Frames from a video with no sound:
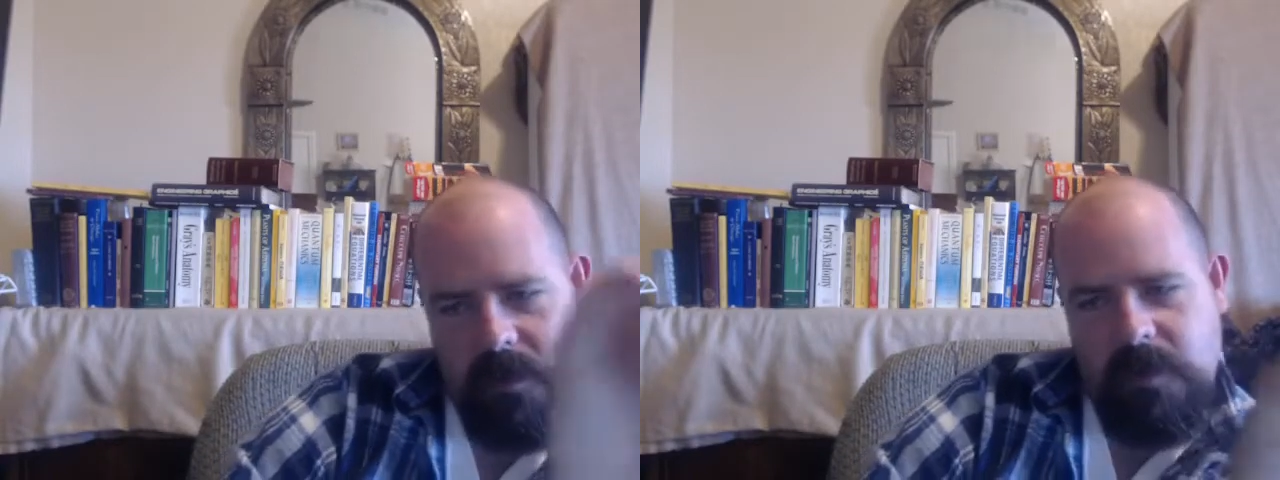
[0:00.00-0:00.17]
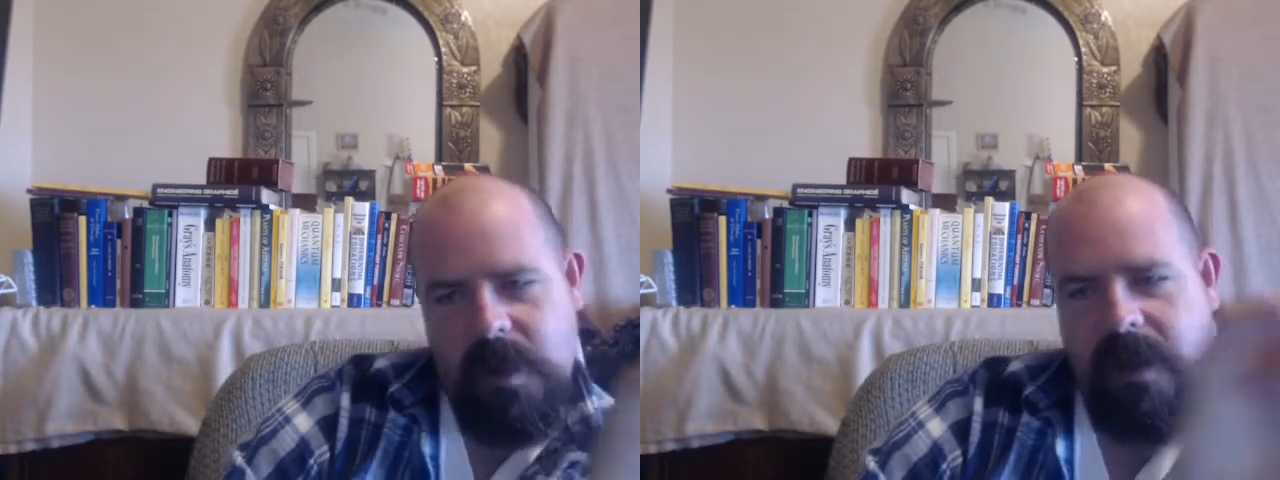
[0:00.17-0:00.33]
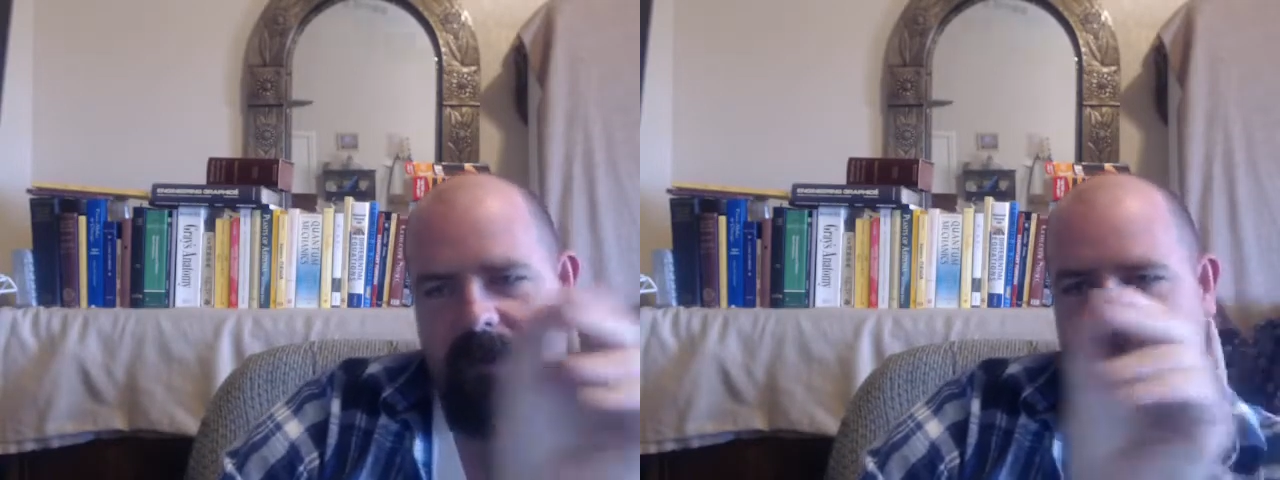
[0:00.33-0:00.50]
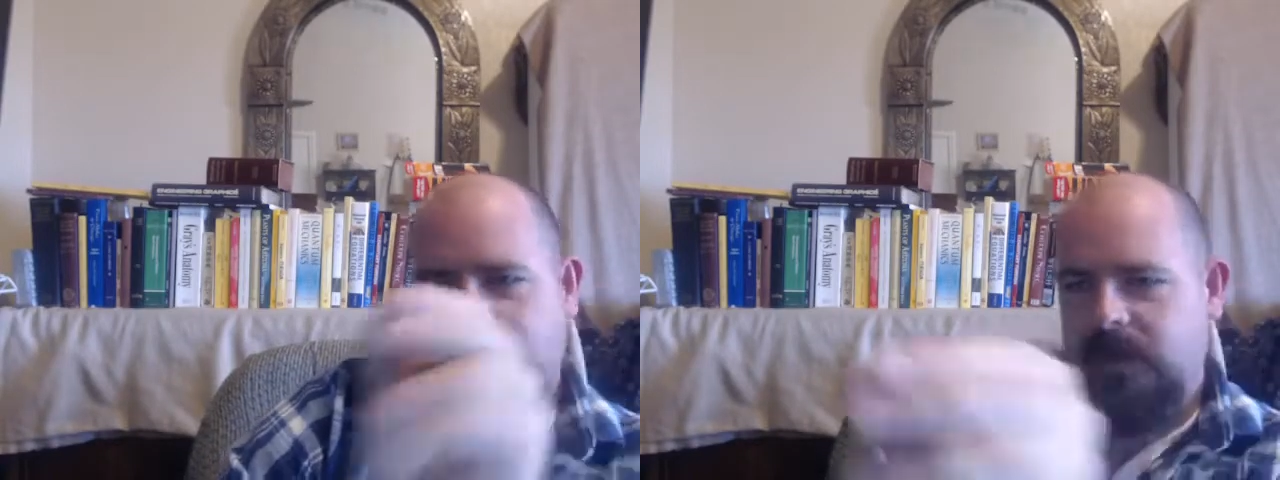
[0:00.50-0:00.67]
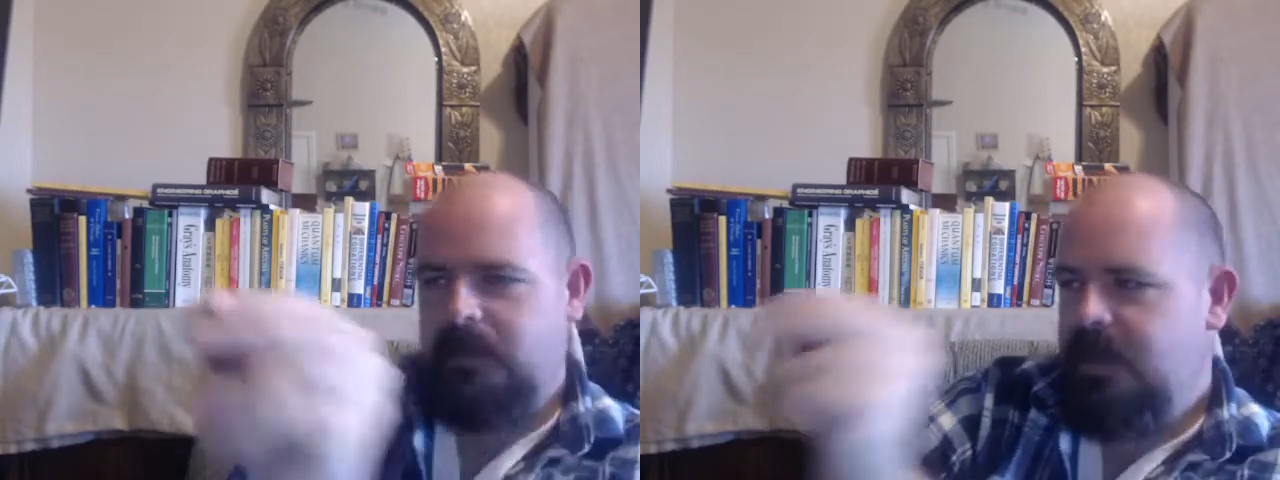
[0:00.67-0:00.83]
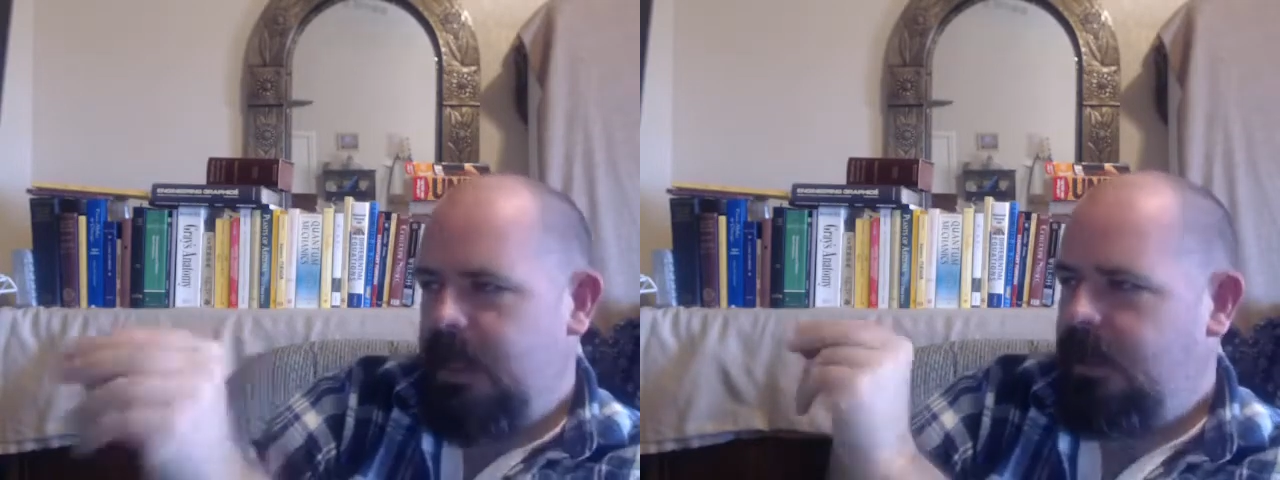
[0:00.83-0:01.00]
have different
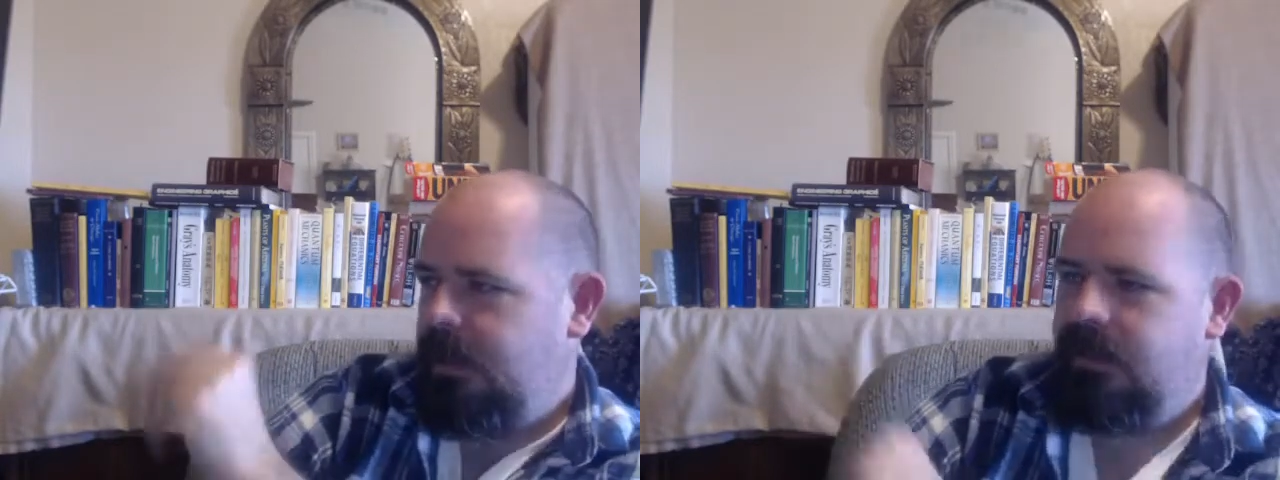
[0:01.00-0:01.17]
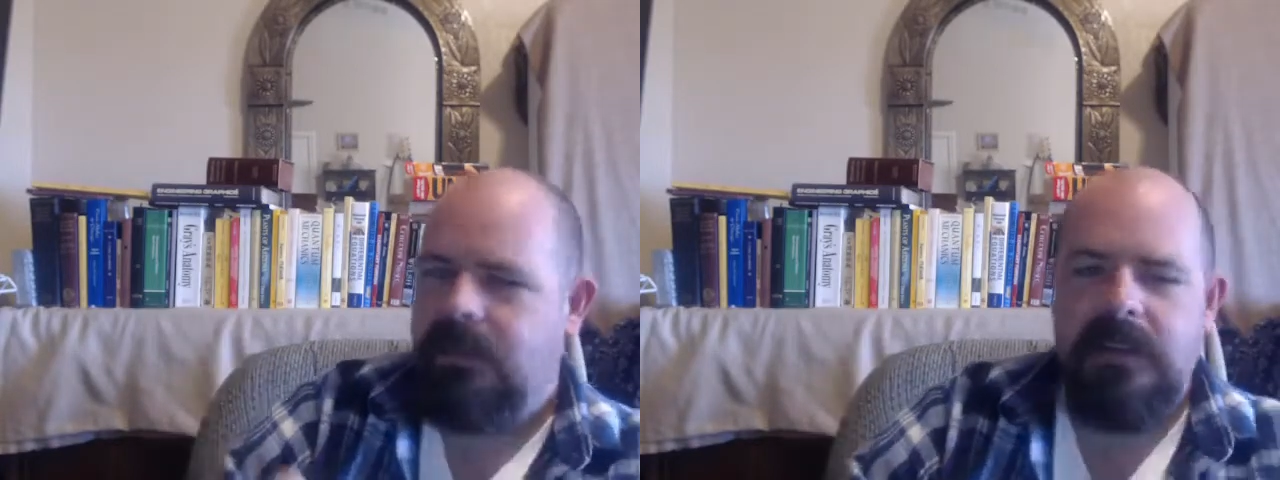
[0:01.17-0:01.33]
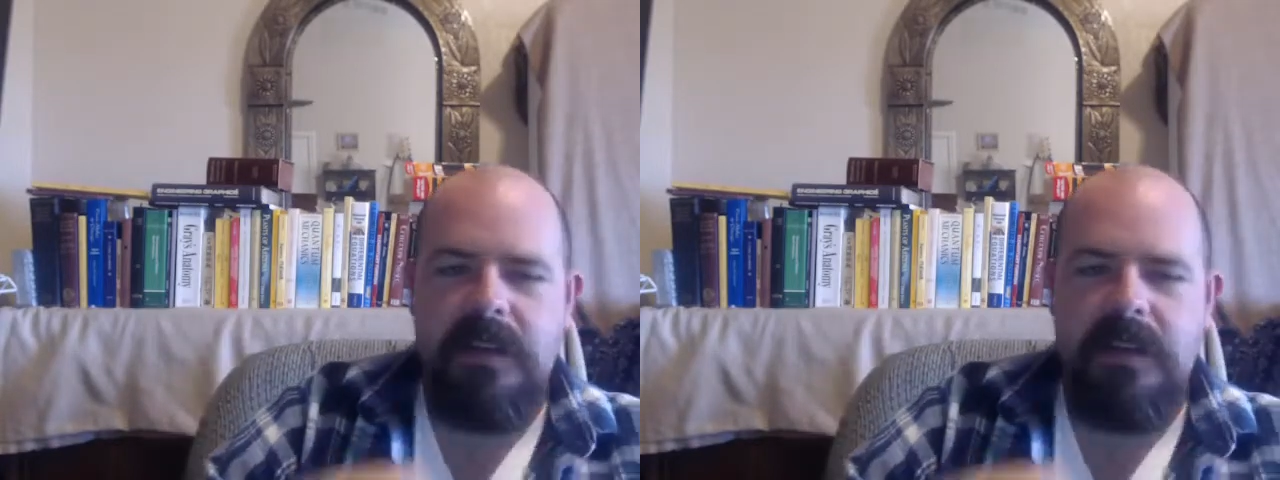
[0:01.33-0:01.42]
meanings.